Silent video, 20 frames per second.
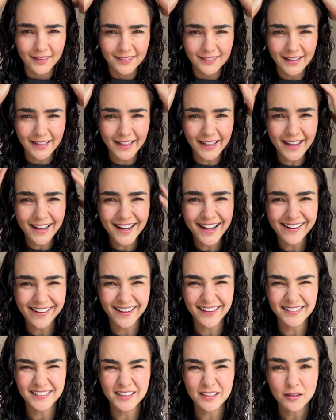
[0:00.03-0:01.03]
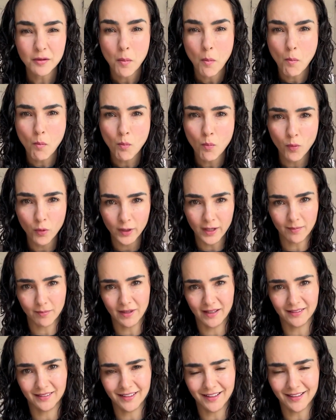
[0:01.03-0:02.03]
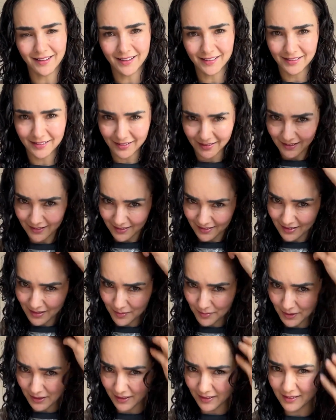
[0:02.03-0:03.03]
Do your roots get very flattened whenever you style?